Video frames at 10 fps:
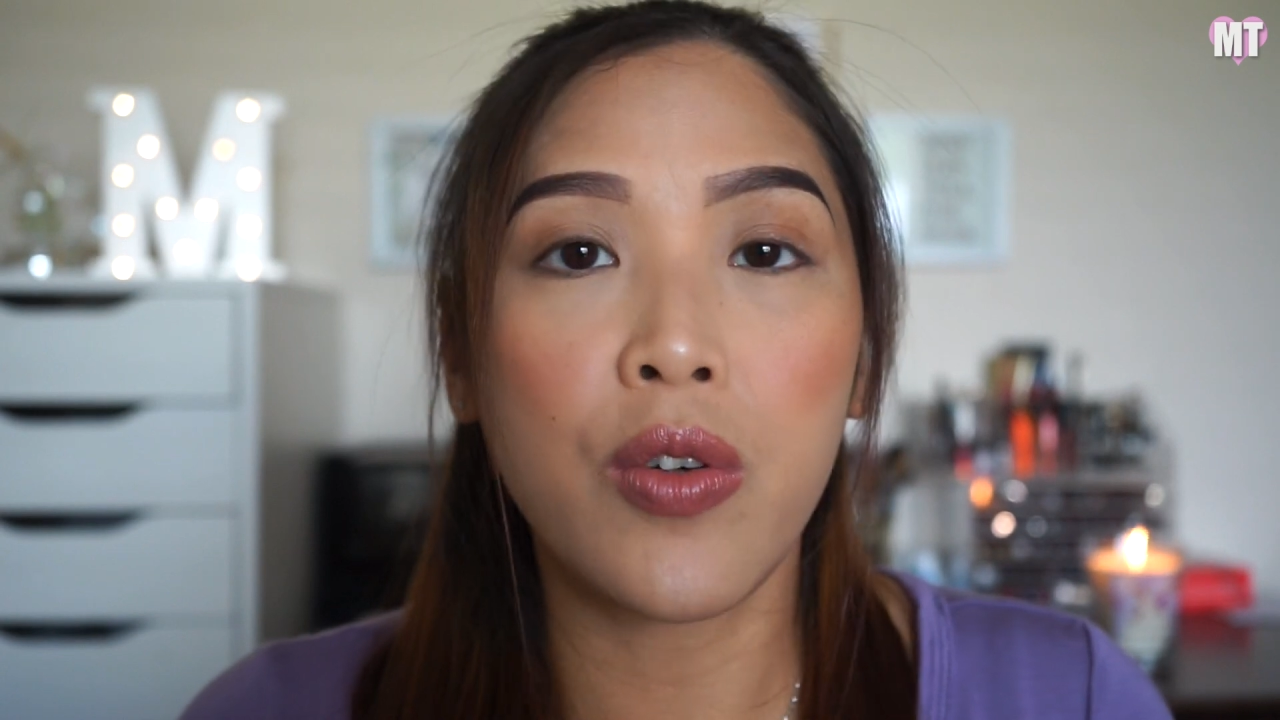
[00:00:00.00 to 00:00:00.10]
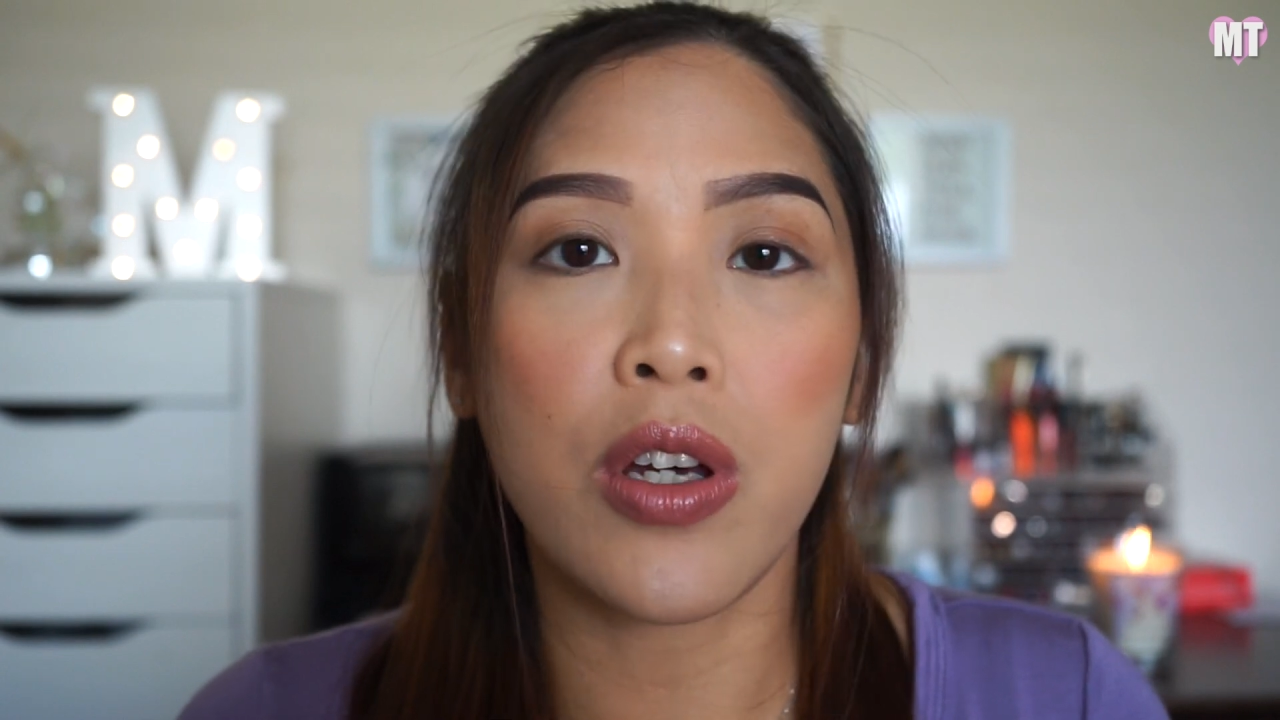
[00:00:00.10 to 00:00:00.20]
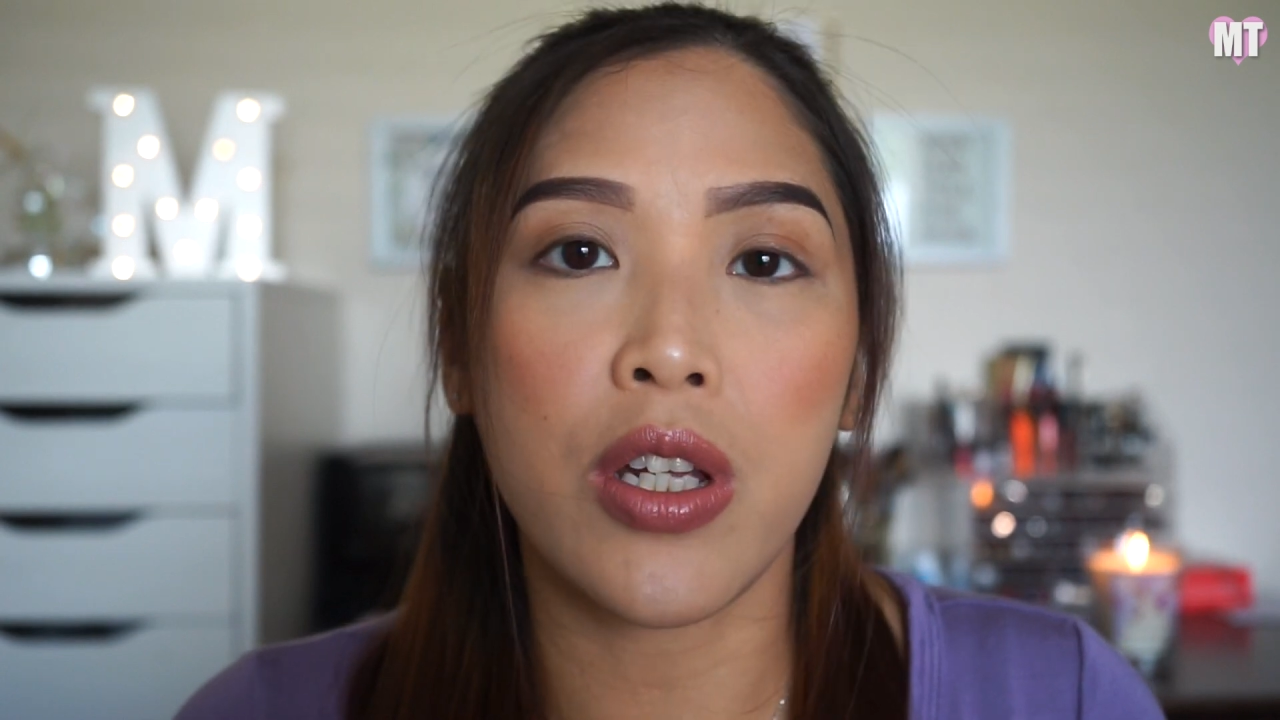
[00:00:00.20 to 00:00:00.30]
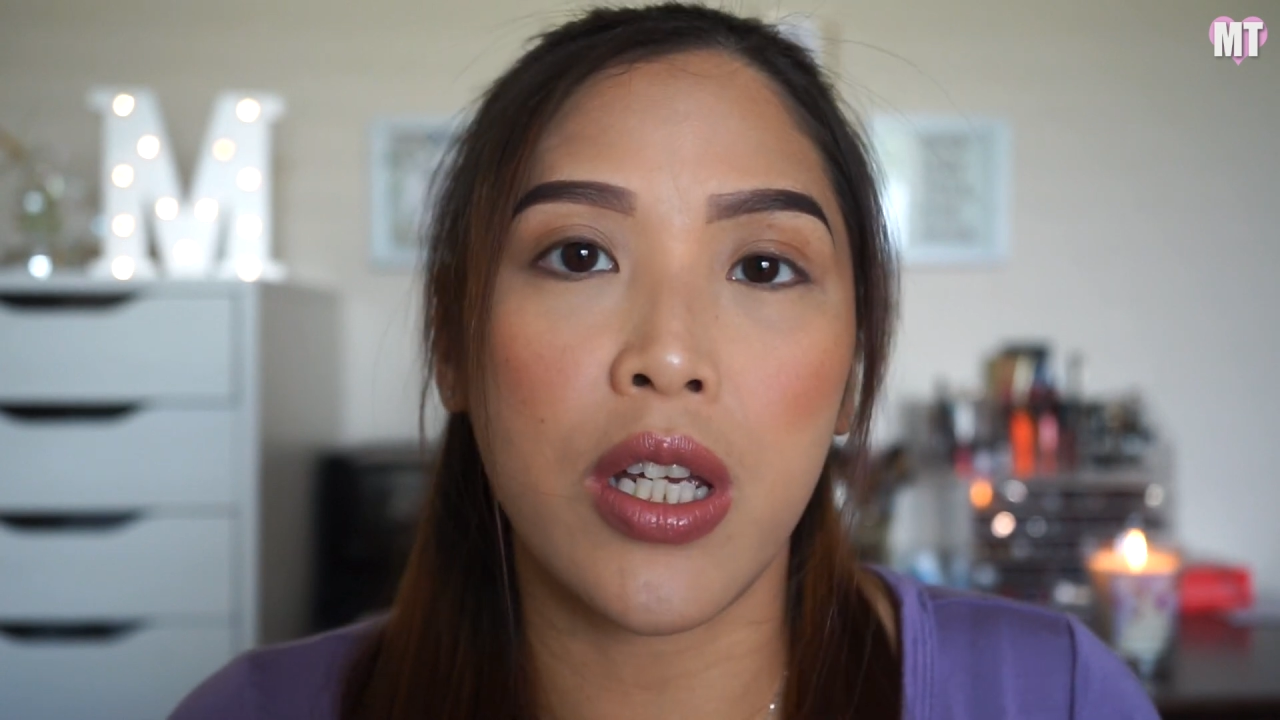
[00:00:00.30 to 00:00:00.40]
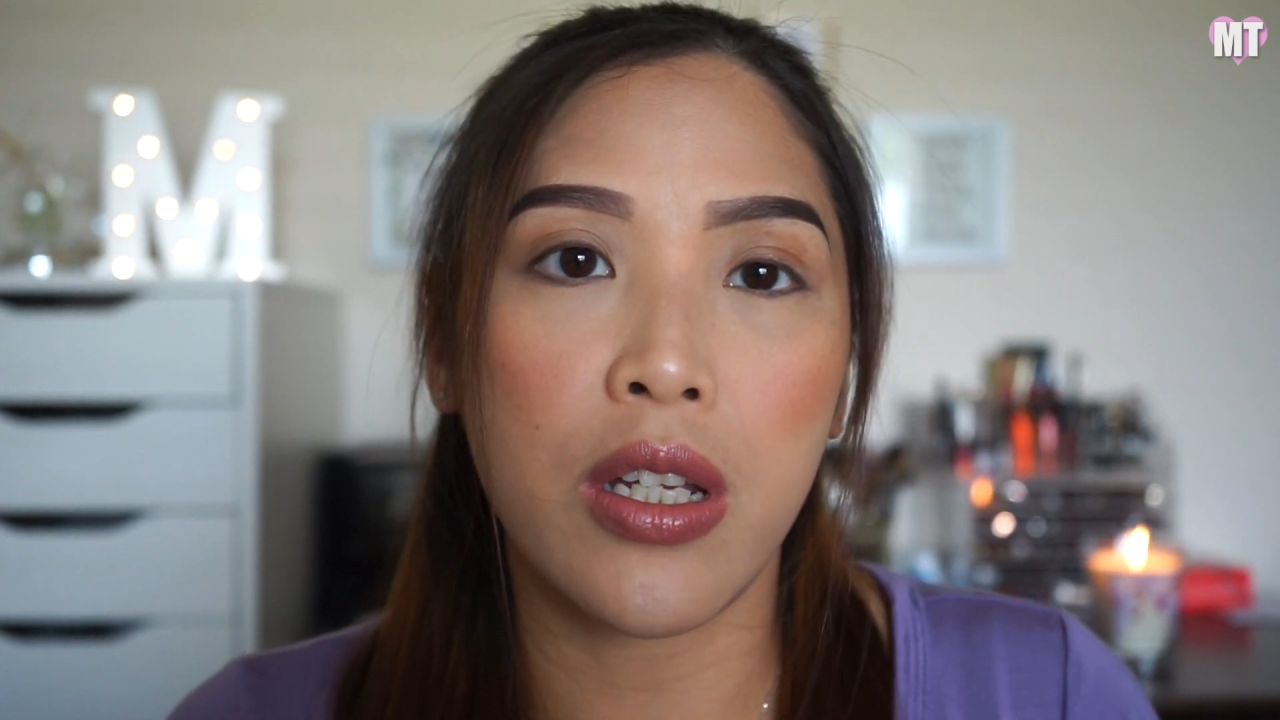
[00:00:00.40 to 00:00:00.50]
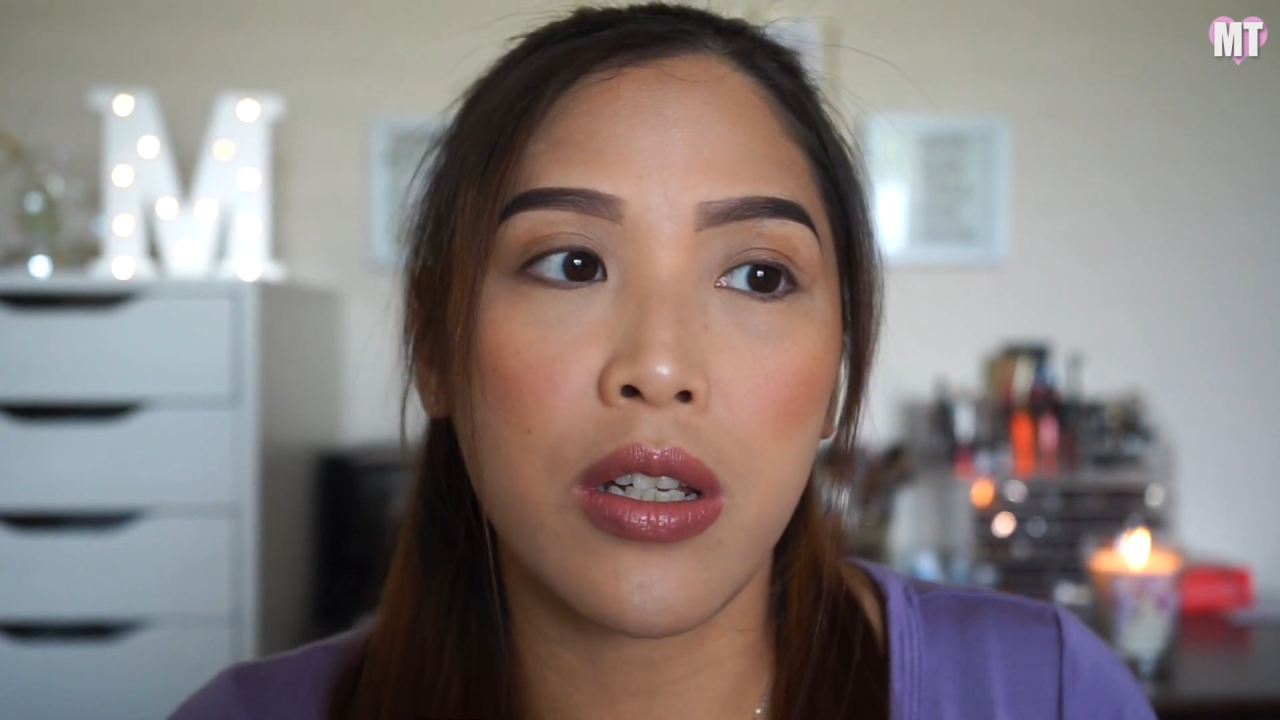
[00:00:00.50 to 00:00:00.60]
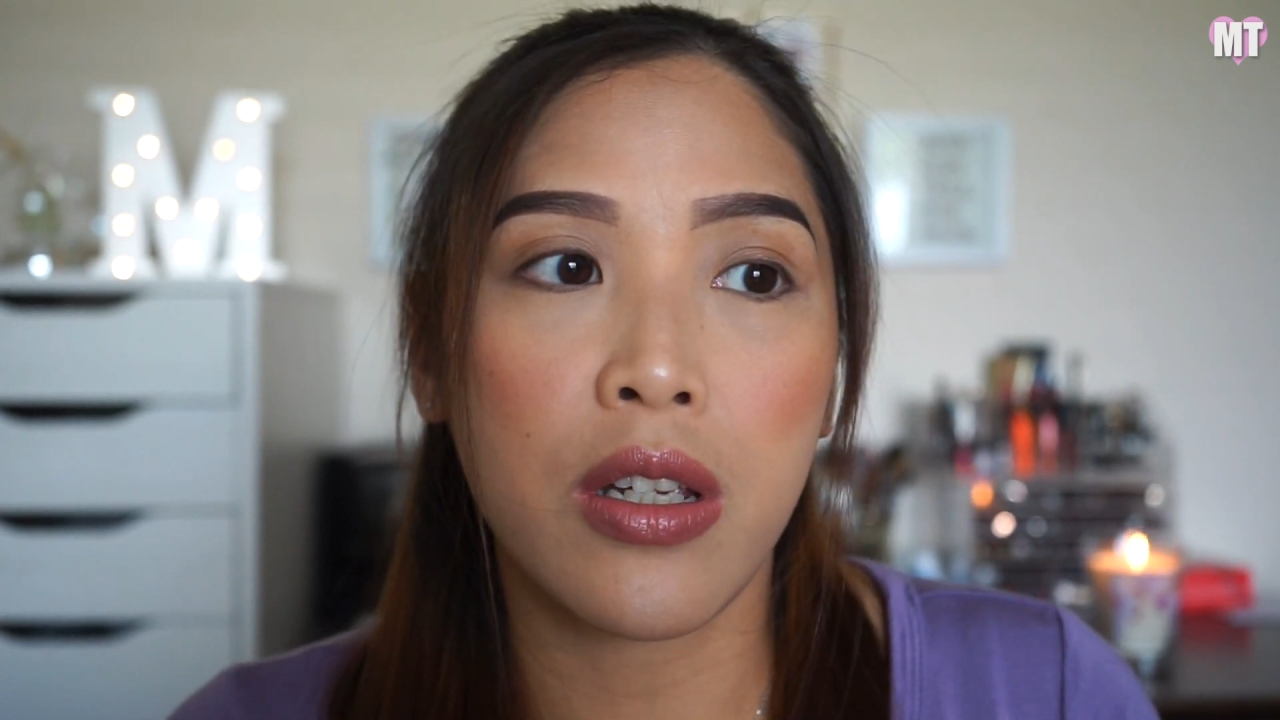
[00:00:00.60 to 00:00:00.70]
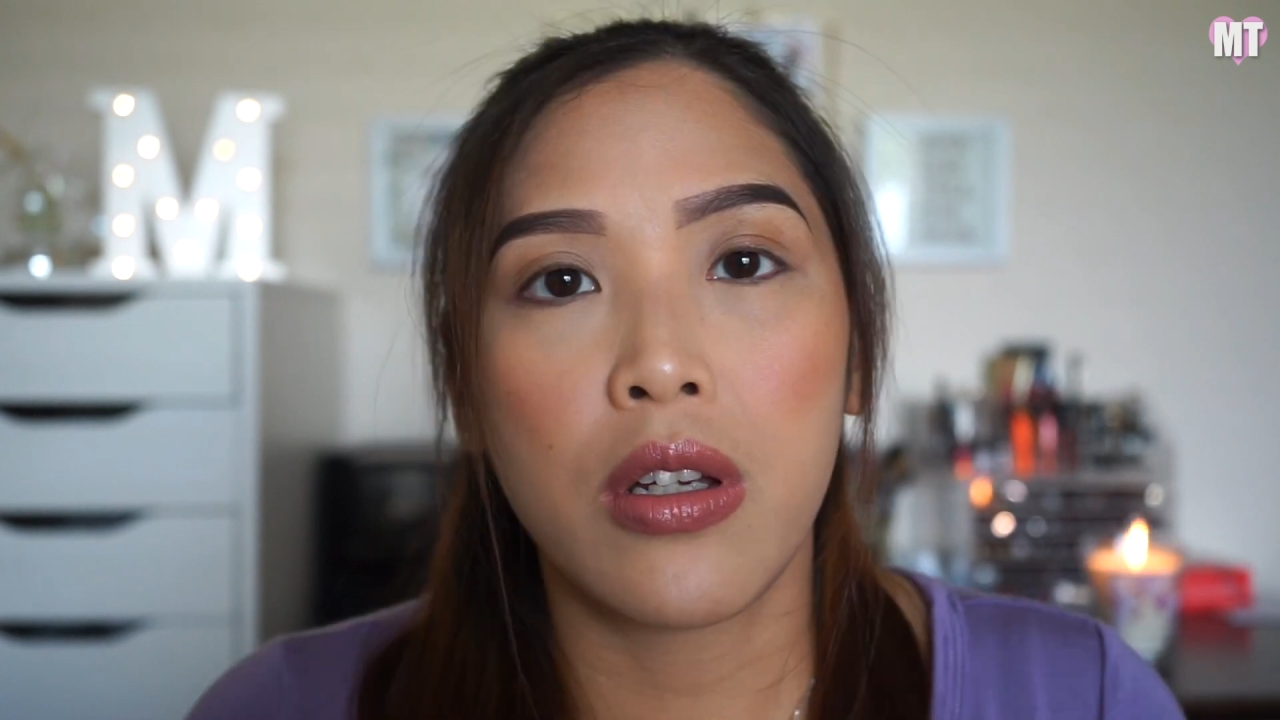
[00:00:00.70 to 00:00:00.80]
on it.